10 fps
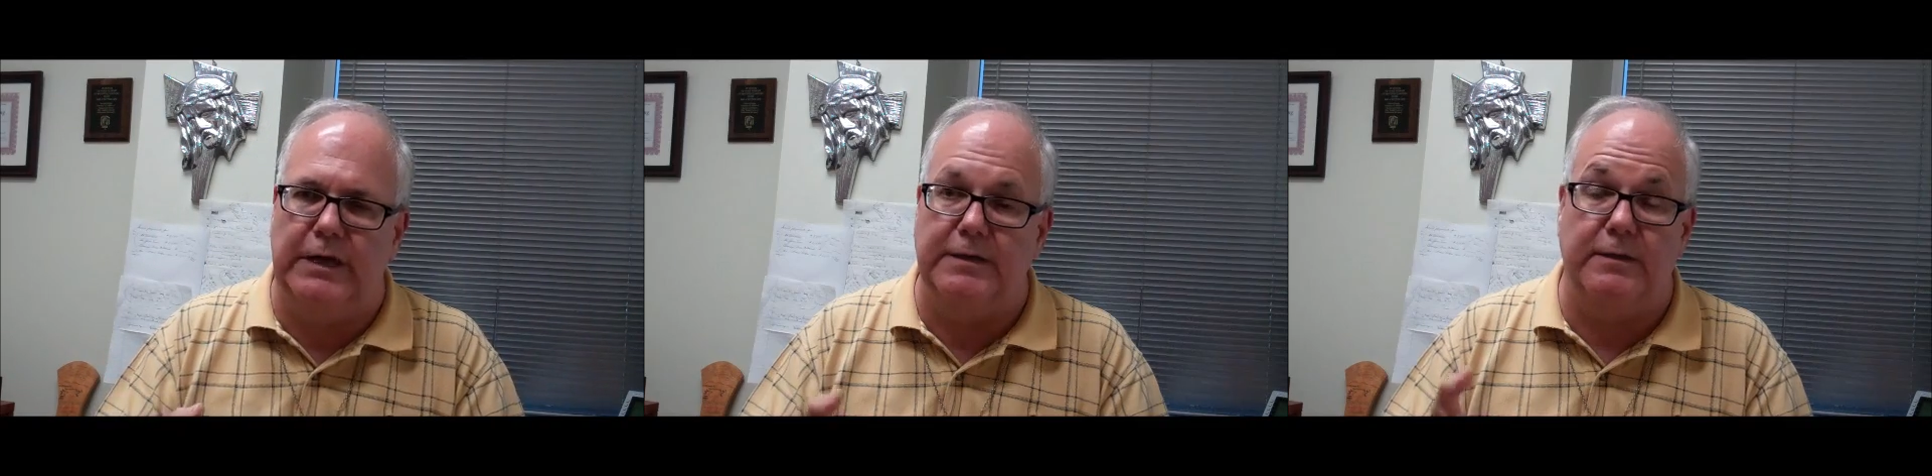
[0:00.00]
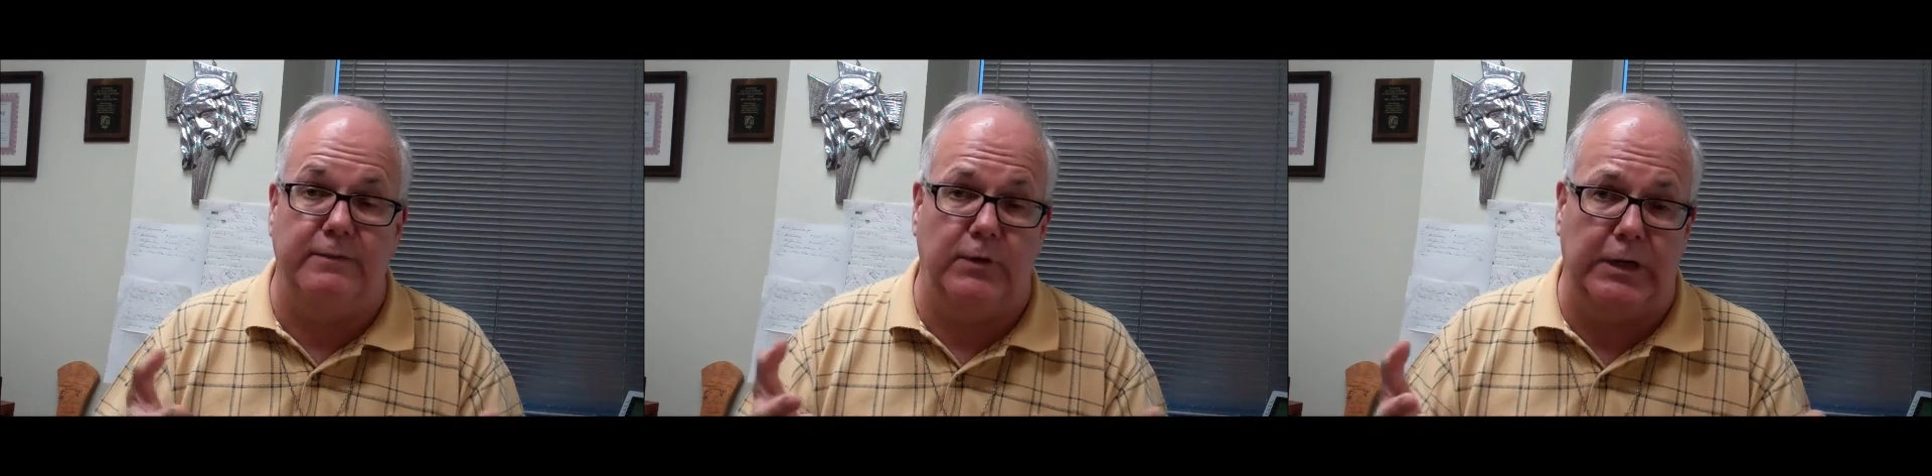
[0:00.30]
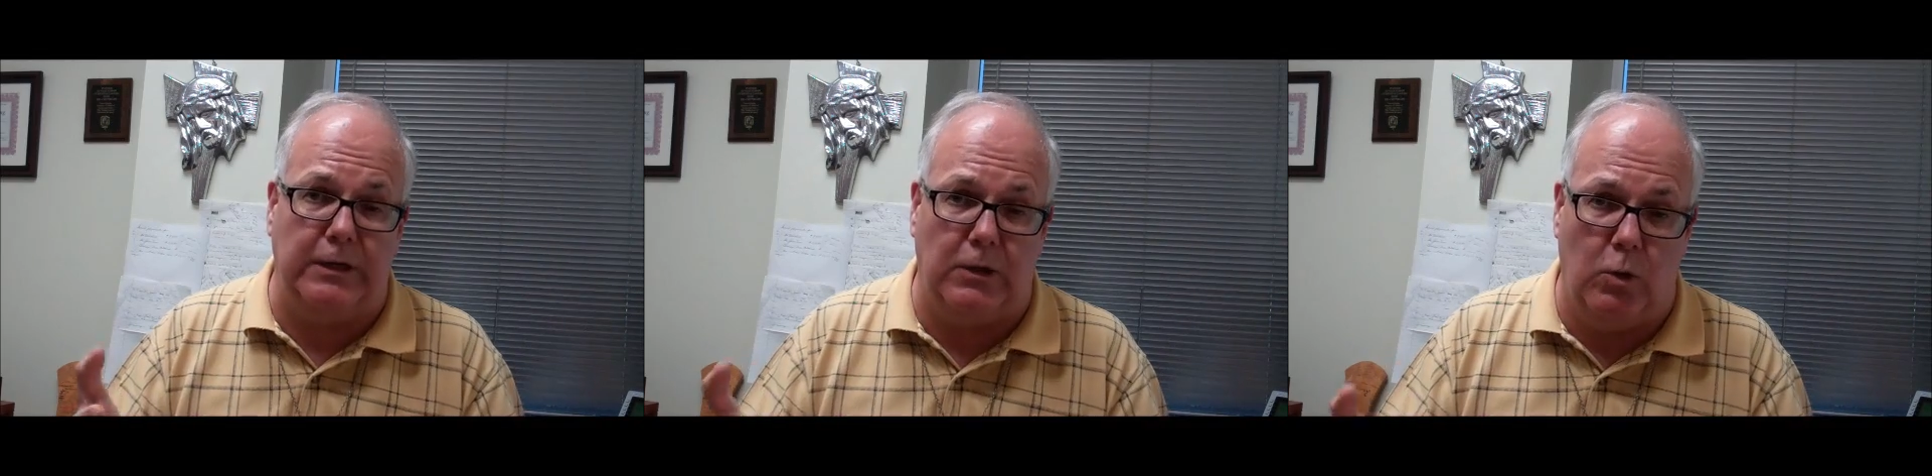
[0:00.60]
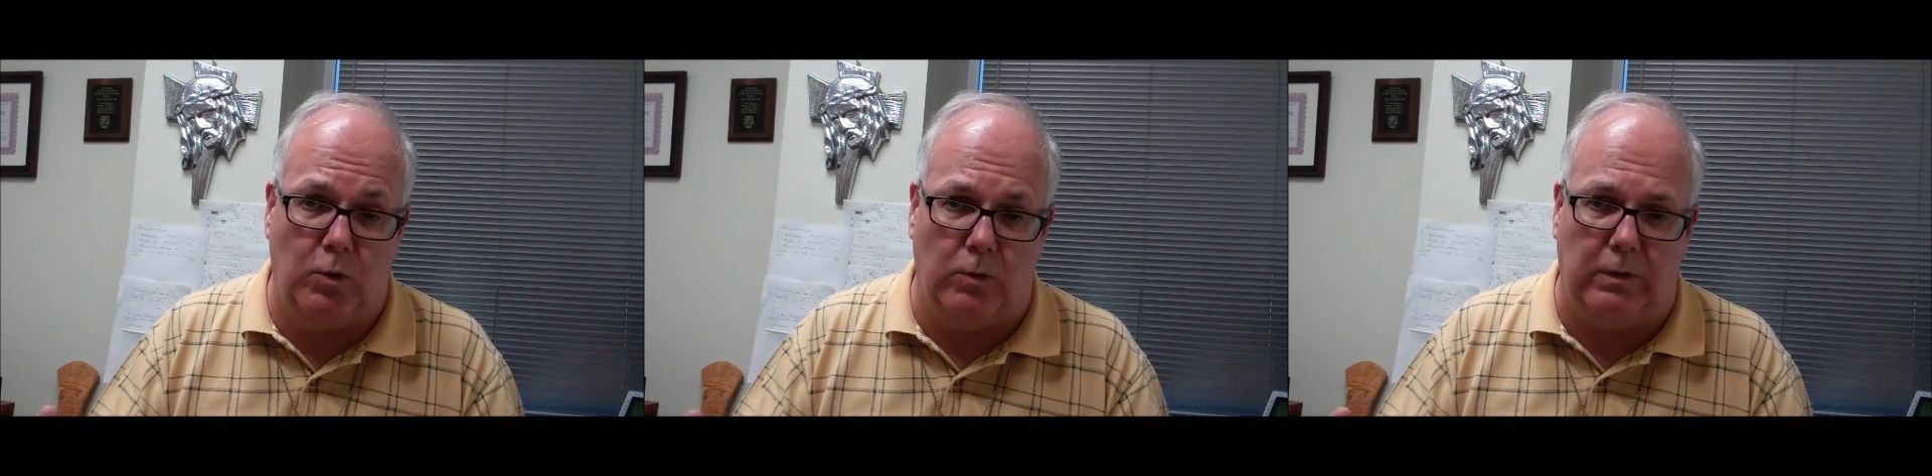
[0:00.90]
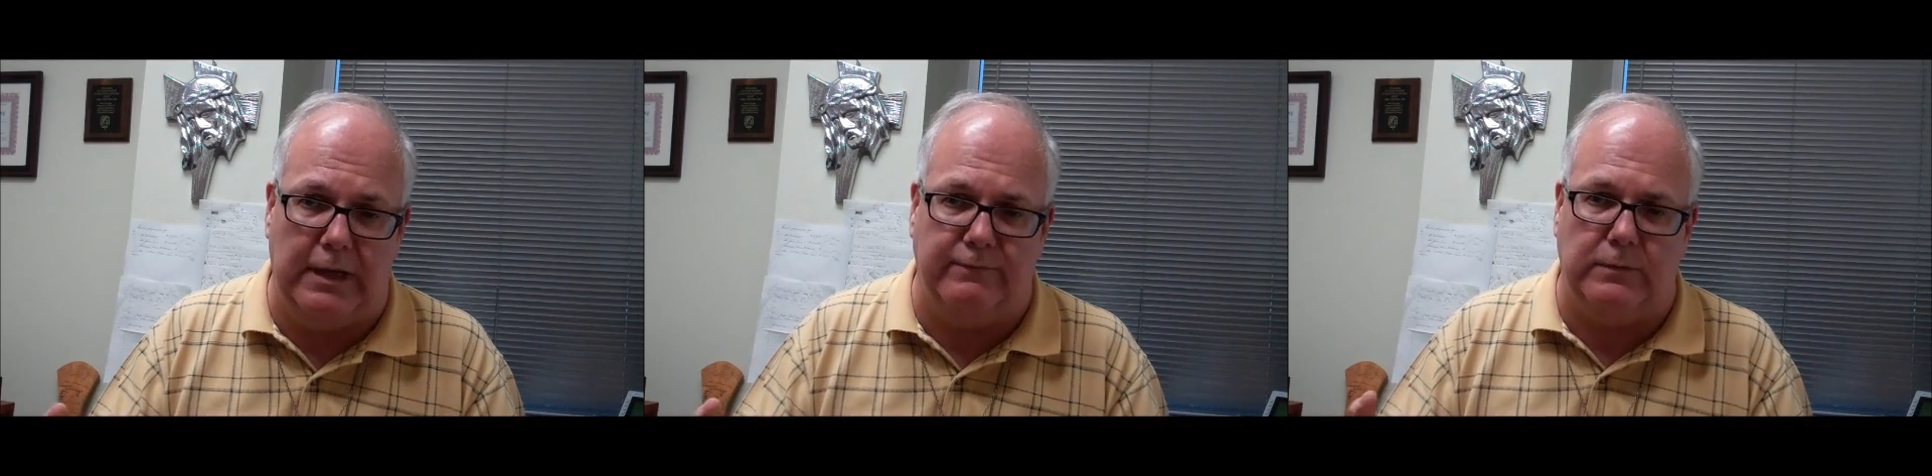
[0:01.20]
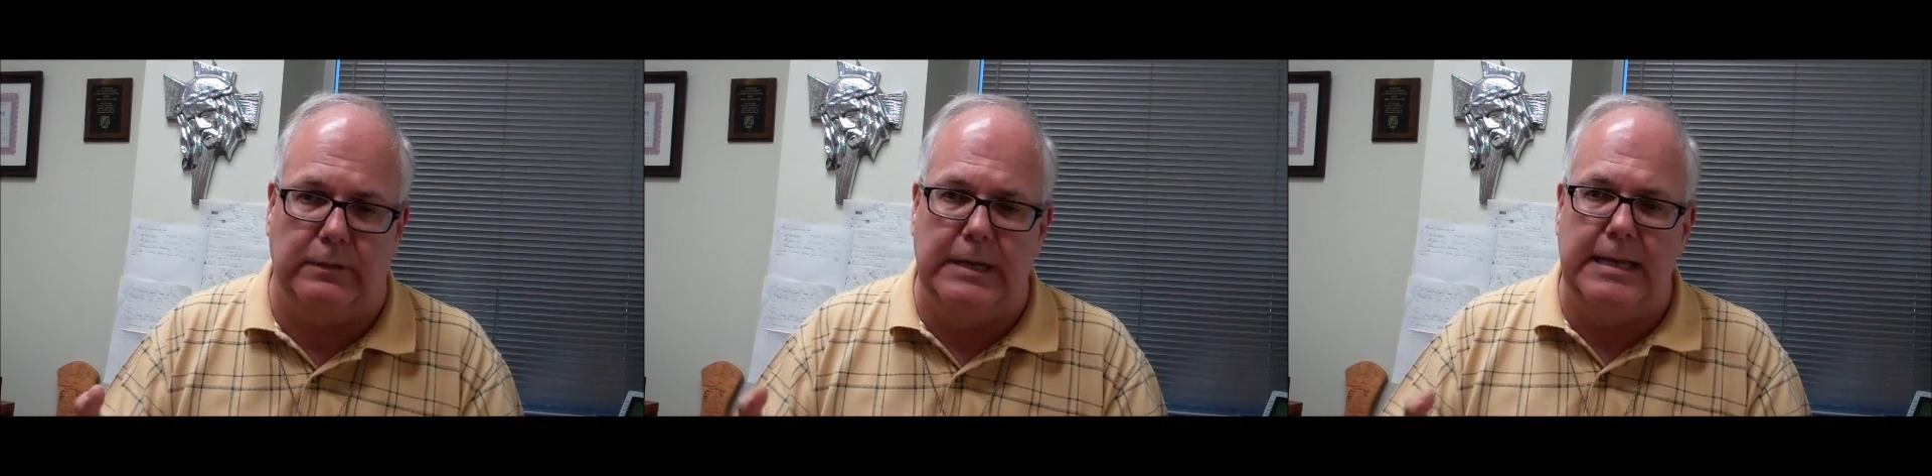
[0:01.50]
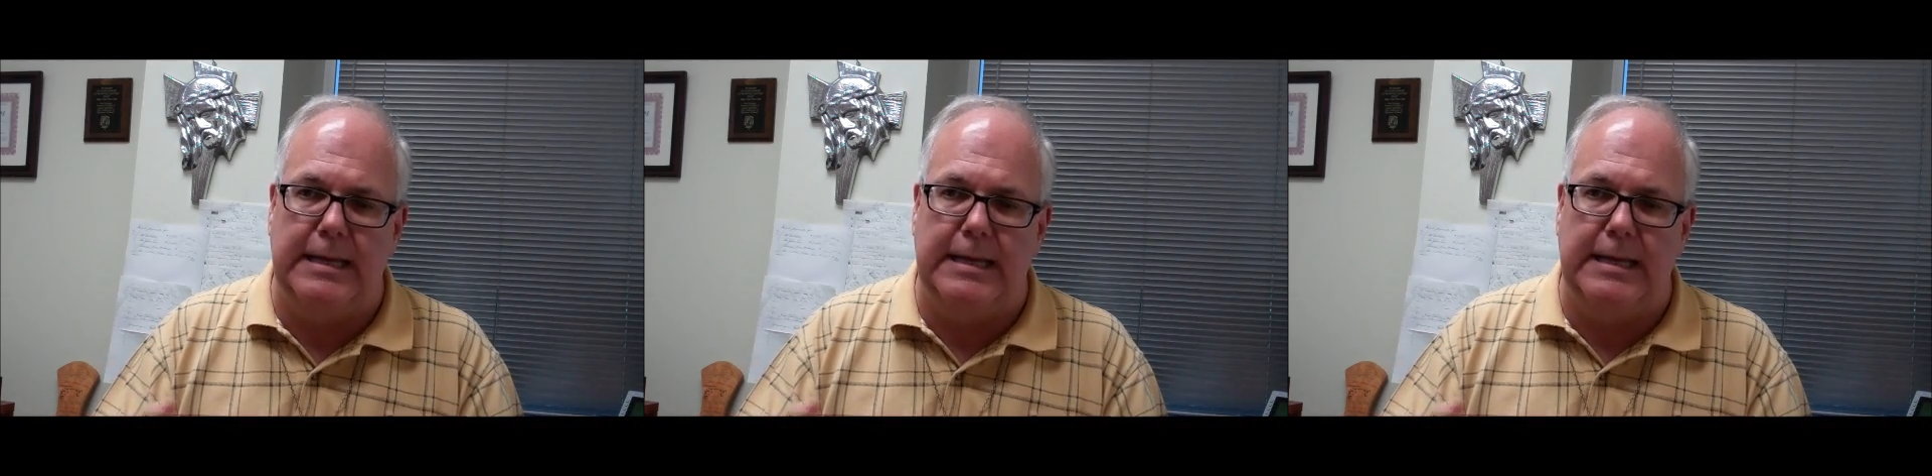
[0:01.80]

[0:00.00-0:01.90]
at the very local level